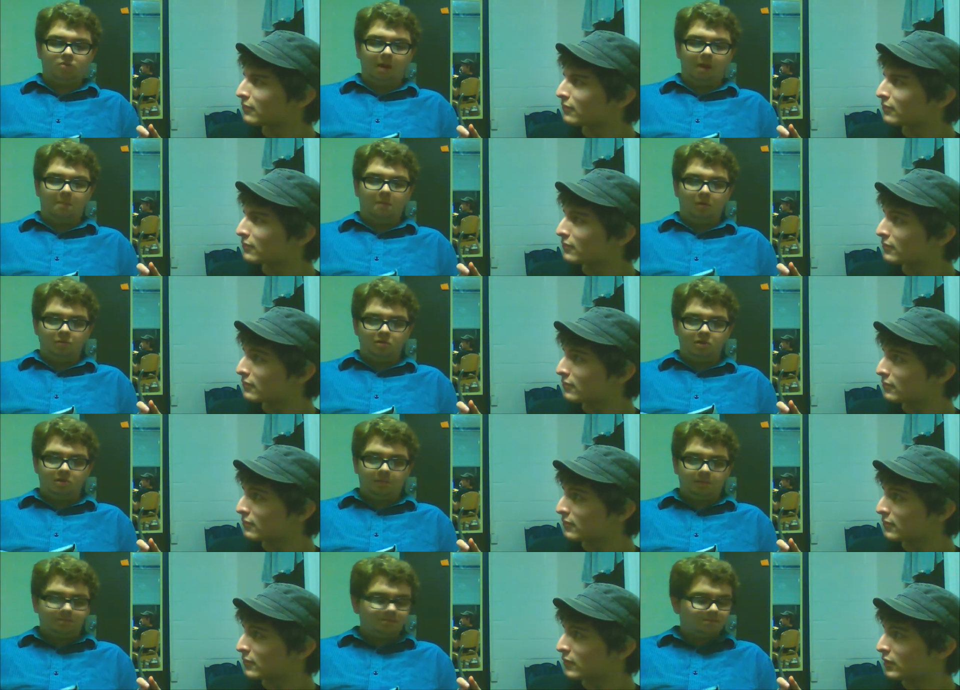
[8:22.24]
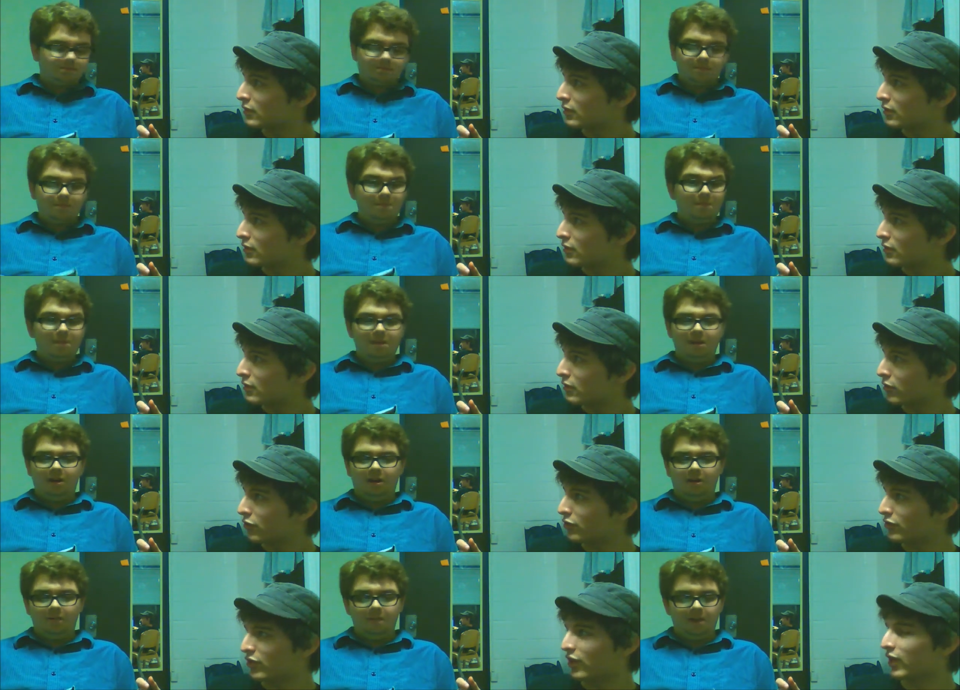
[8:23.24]
Speaker 1: Drapos.
Speaker 2: You're
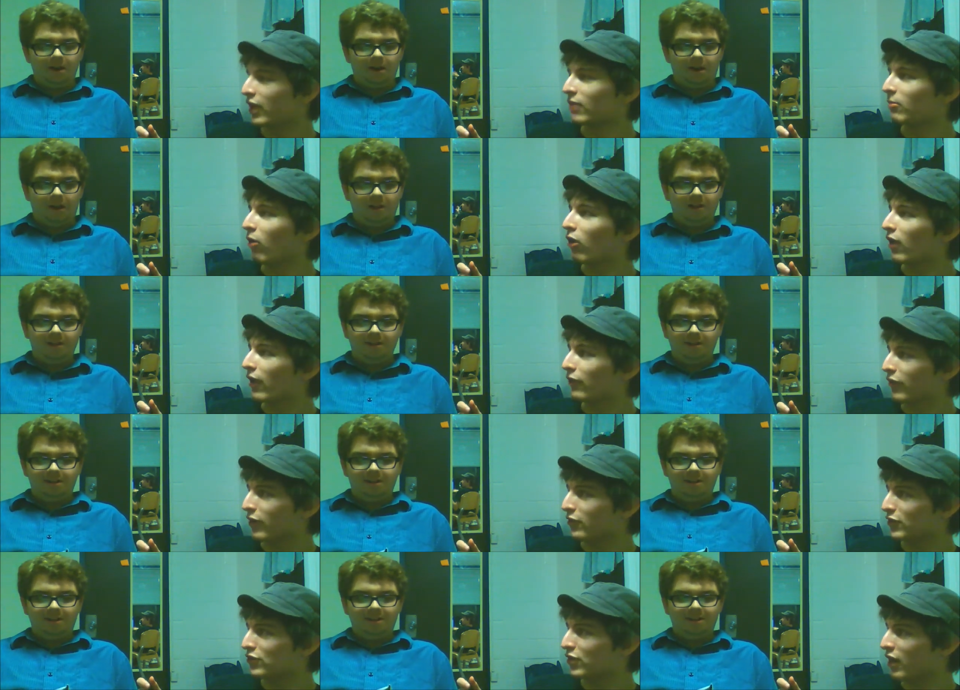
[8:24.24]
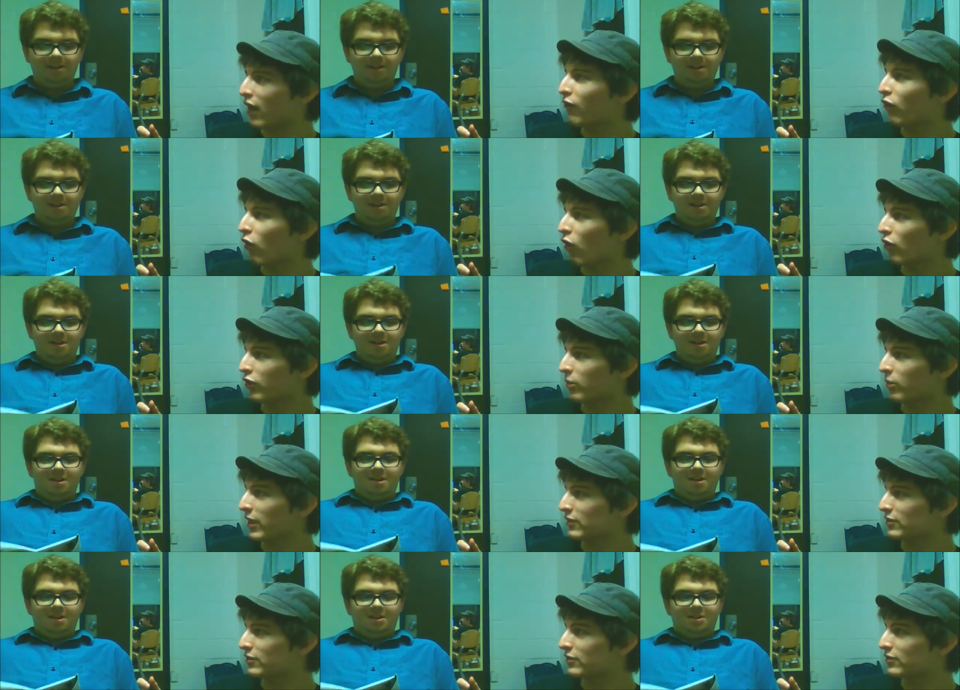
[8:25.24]
just going to get them all out there just to cover all your
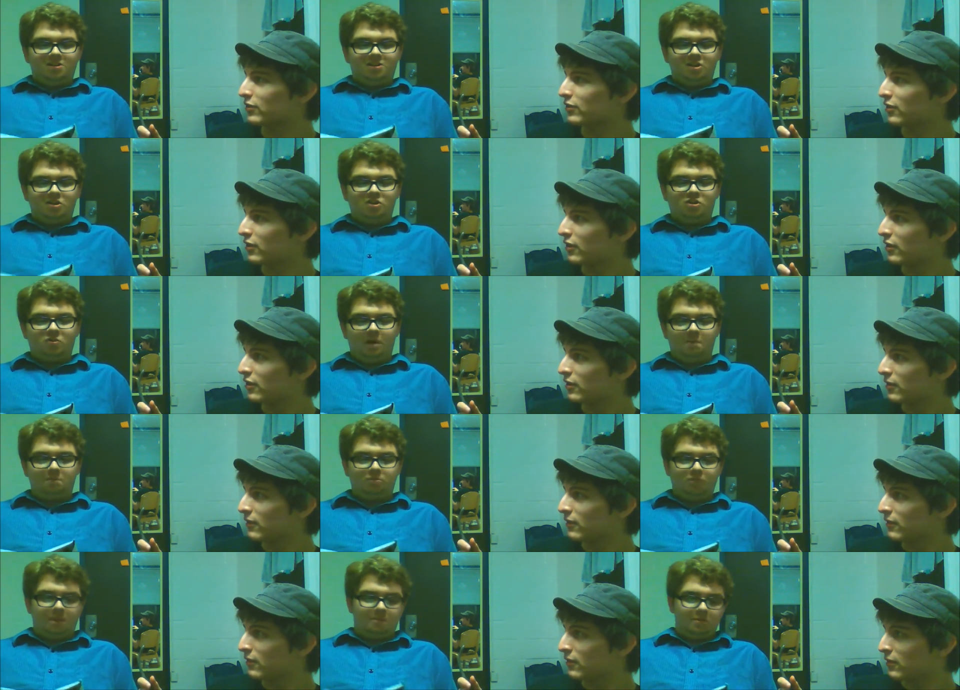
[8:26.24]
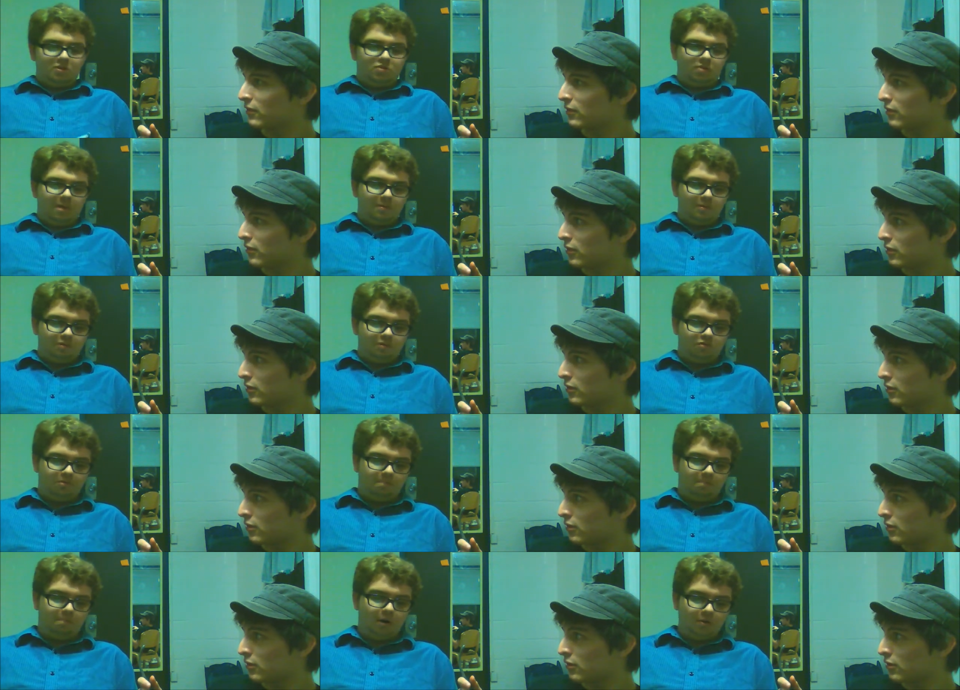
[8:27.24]
bases.
Speaker 1: Just drape, Drapos, Drapos,
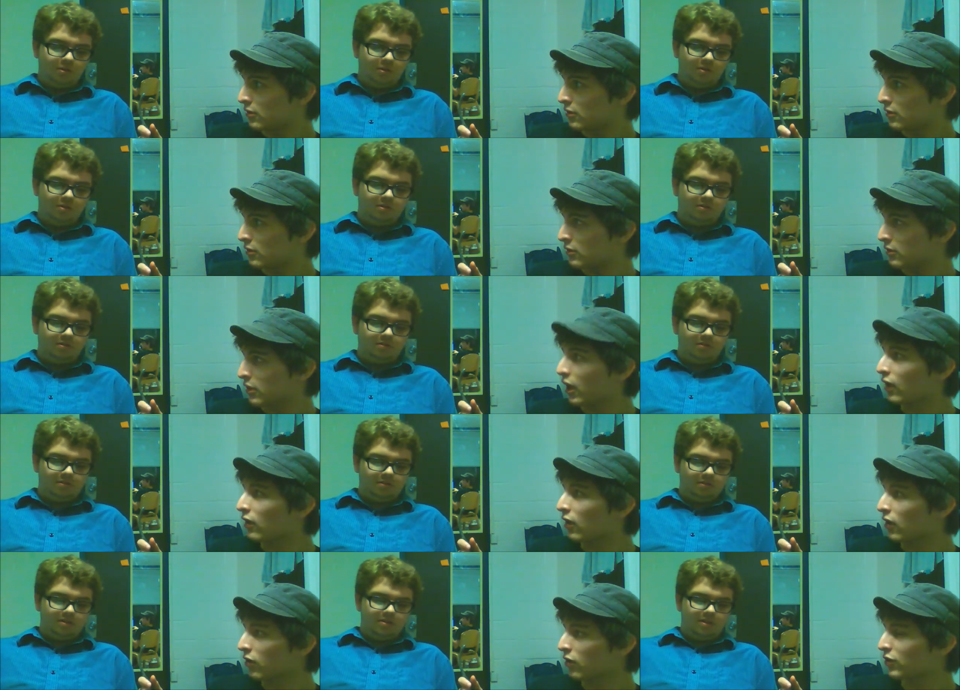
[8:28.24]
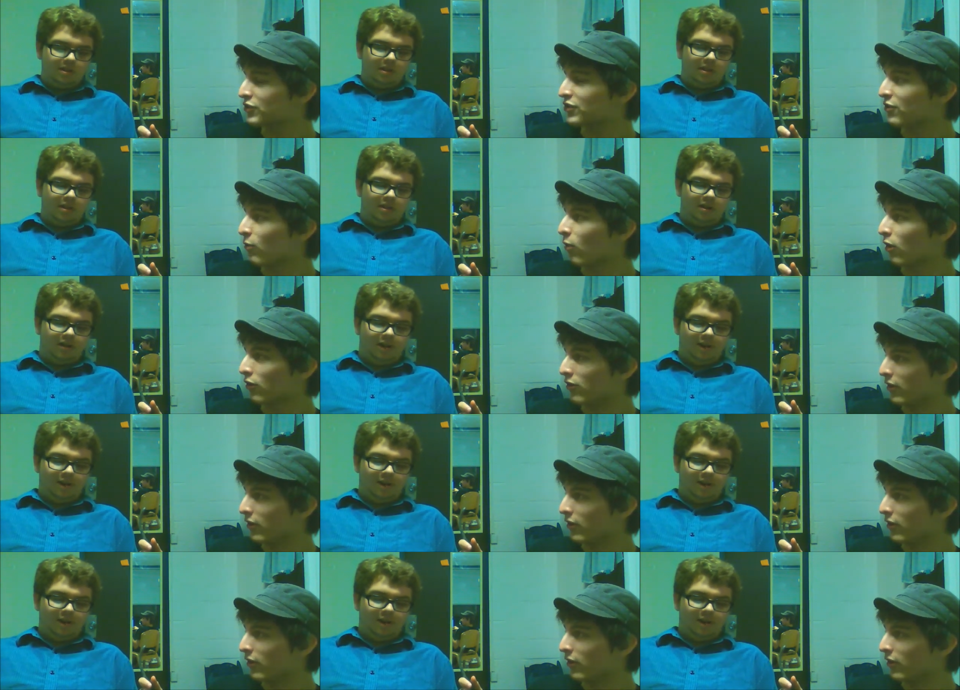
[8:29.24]
Drapos.
Speaker 2: Got a lot of hooks in the water